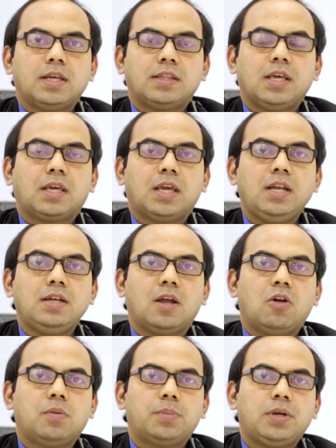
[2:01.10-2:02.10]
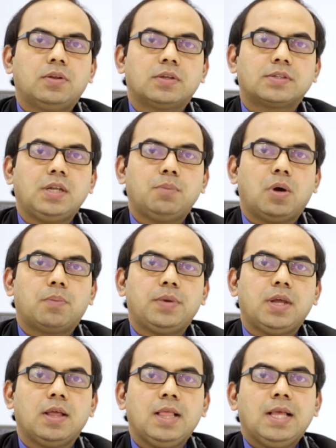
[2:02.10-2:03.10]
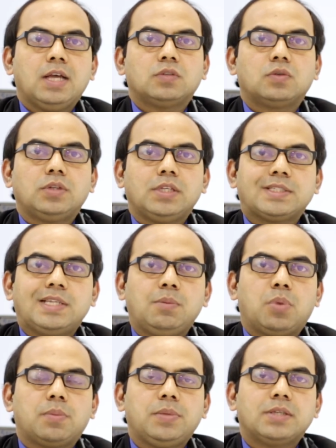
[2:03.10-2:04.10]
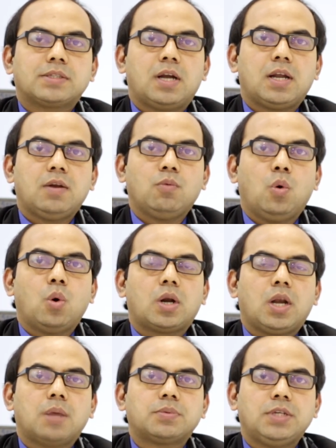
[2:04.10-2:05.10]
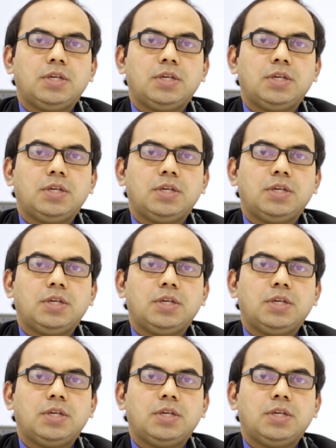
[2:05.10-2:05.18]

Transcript: like they can develop into the sleep apnea. So this sleep apnea is called an overlap